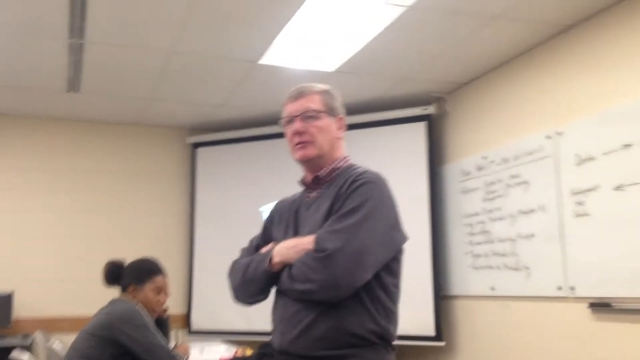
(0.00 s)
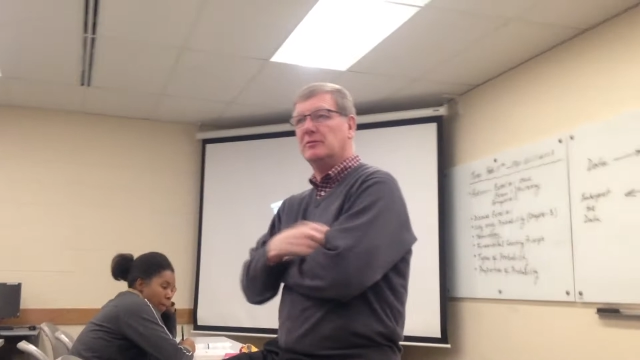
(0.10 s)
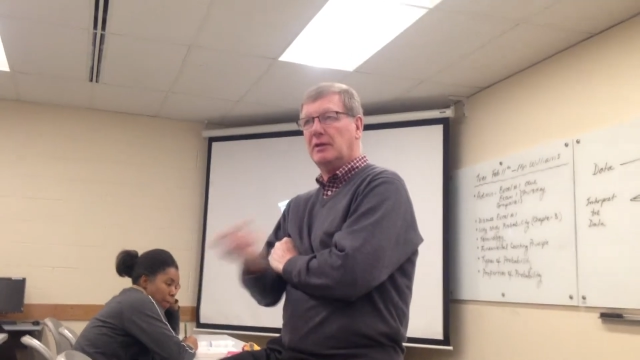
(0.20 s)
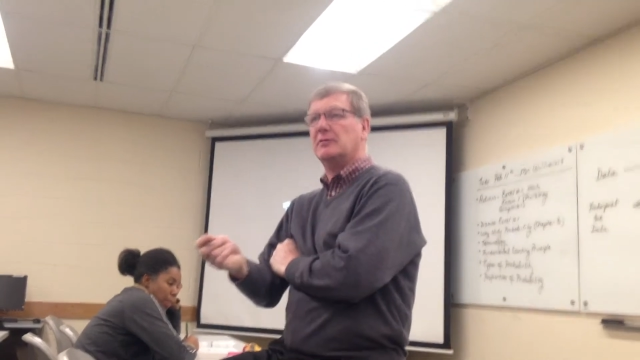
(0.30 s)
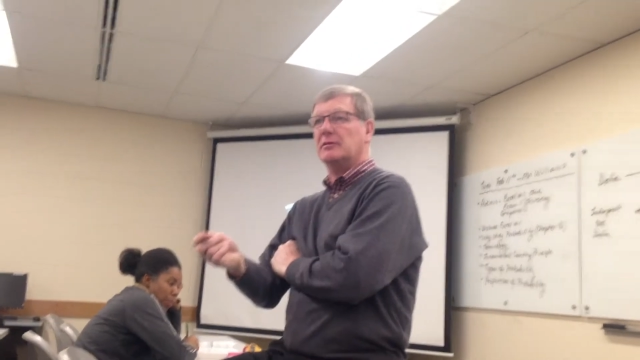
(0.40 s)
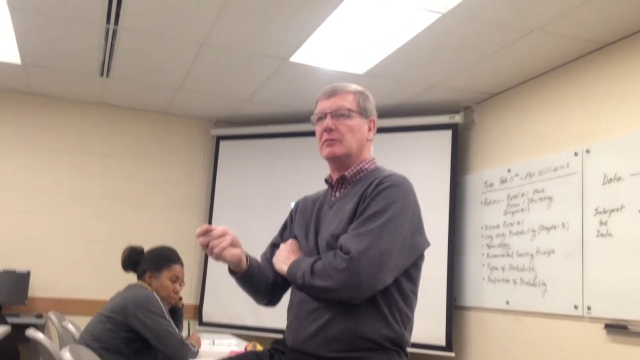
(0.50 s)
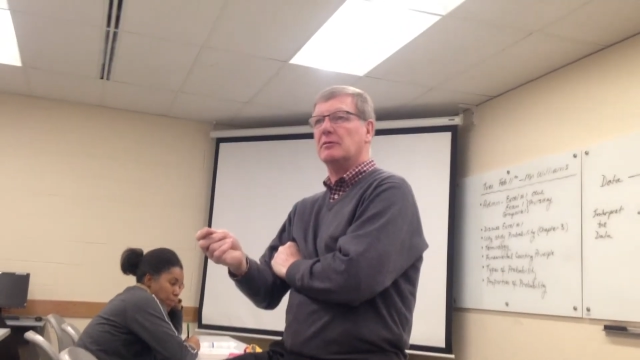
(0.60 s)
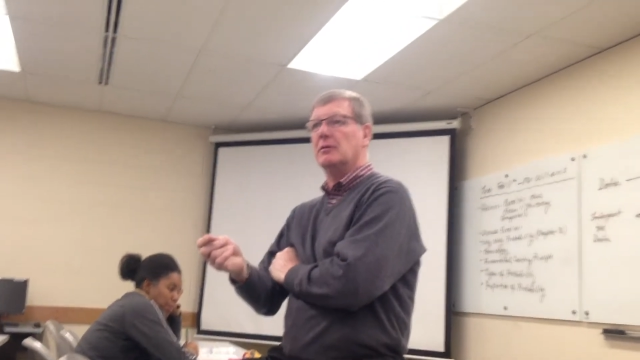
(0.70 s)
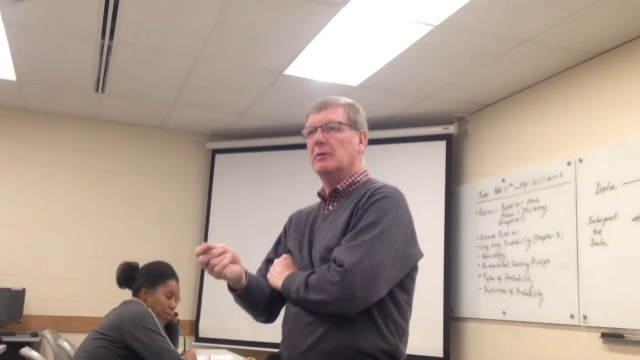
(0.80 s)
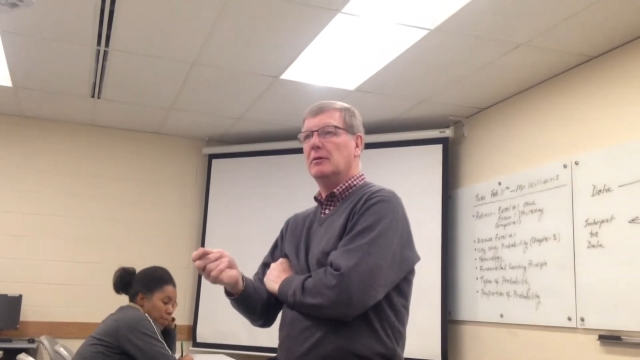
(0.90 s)
and 6s.
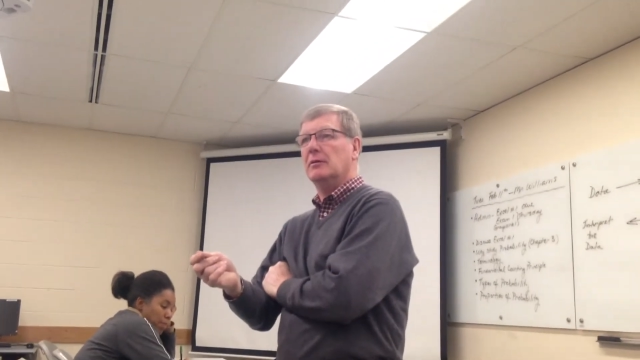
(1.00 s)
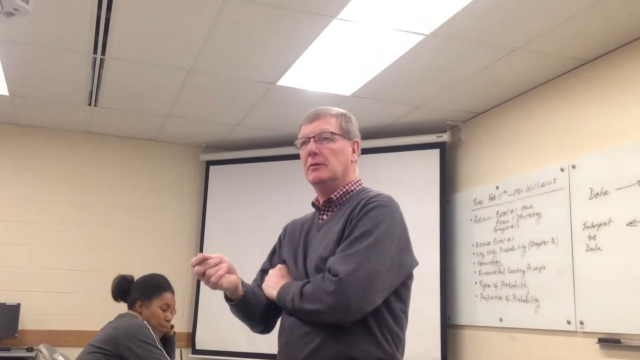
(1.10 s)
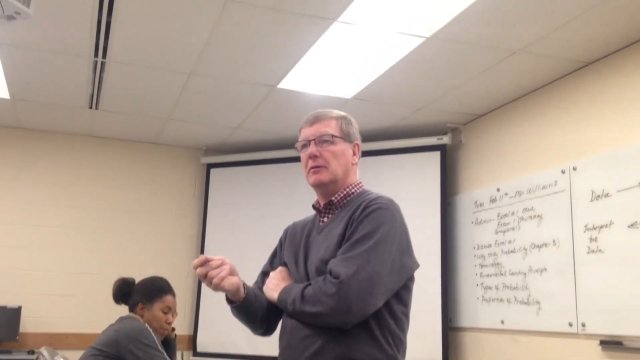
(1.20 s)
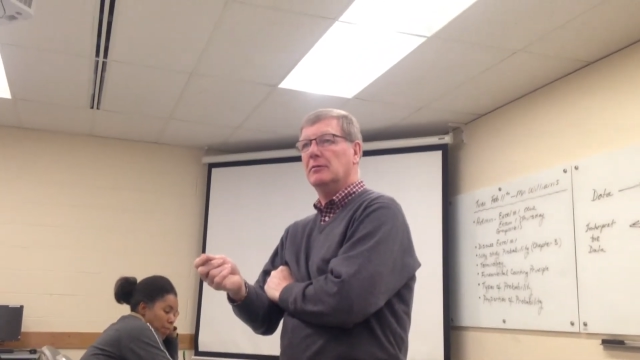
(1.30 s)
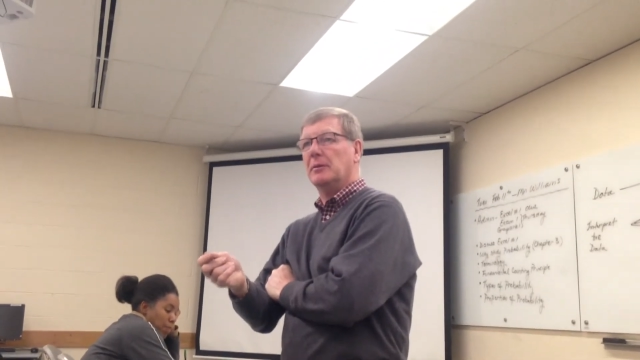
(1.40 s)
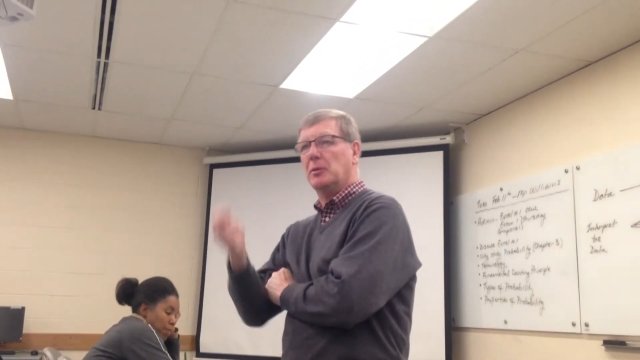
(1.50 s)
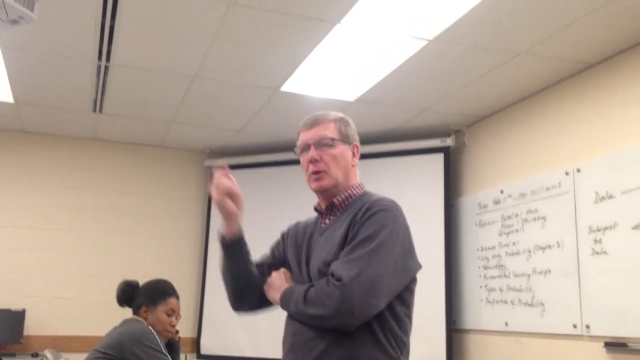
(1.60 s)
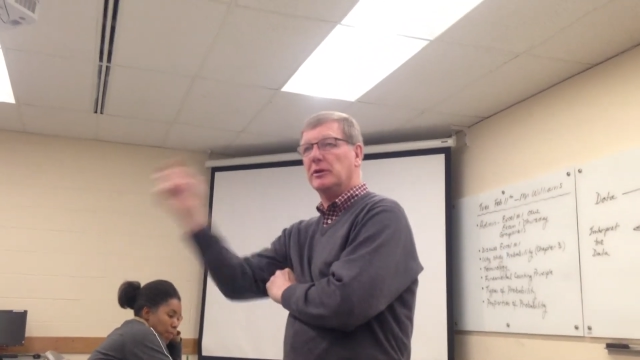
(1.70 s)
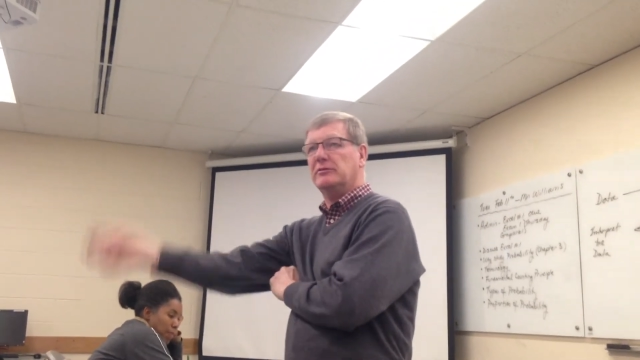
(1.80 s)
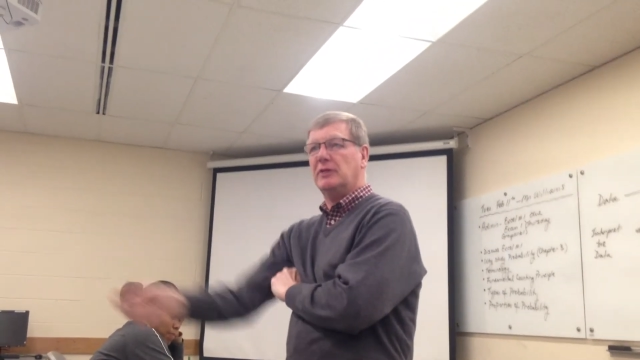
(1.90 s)
I'm going to
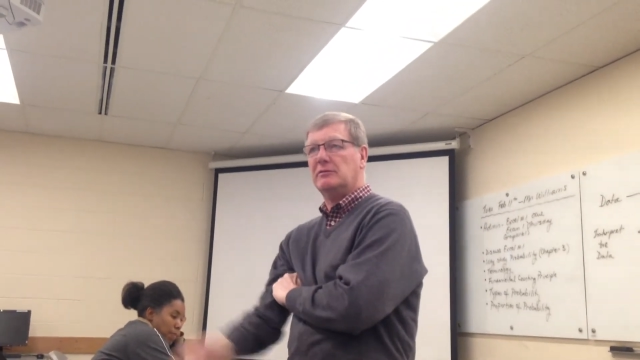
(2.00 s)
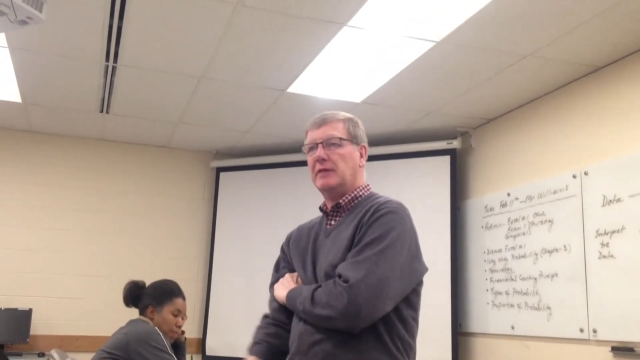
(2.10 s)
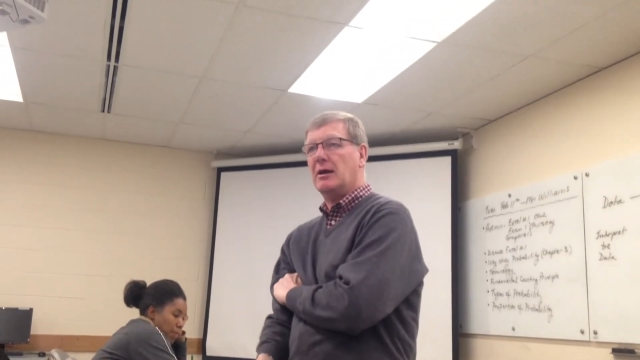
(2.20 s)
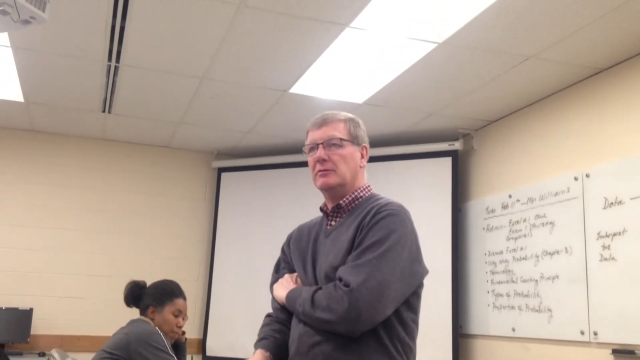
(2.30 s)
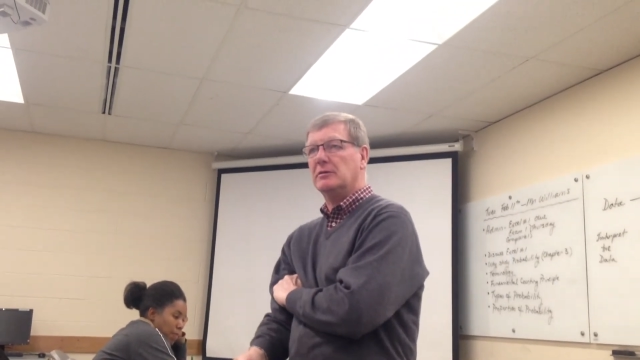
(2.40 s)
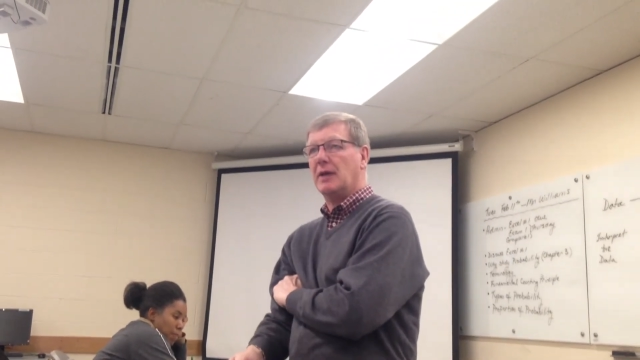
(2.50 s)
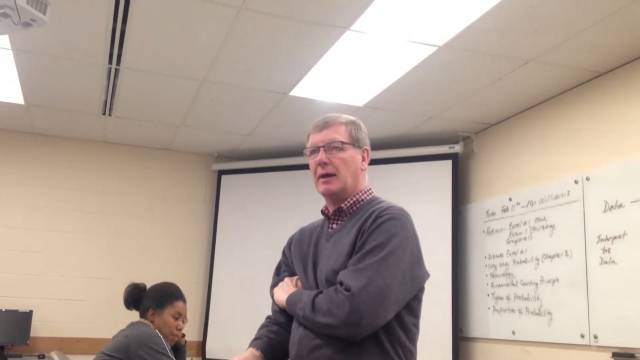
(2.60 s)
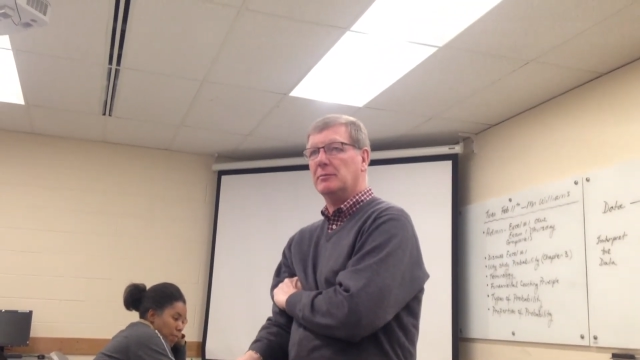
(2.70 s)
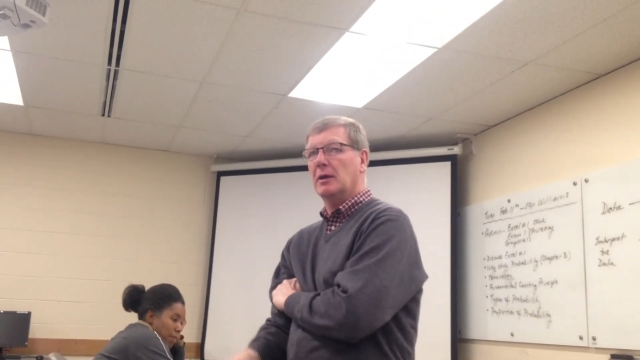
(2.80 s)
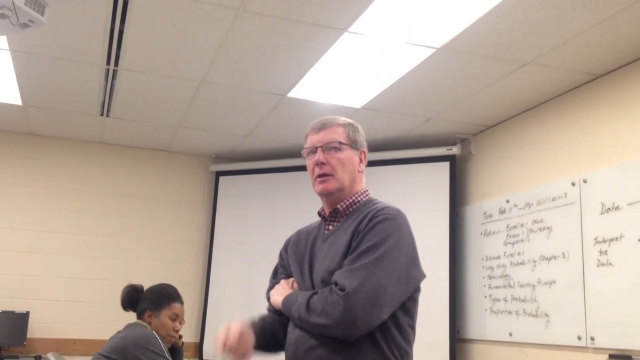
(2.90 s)
roll it 6,000
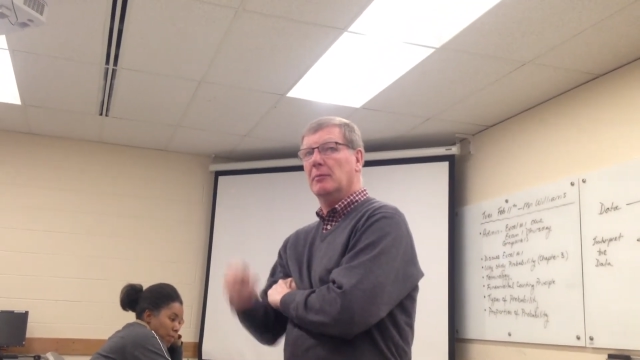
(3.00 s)
times.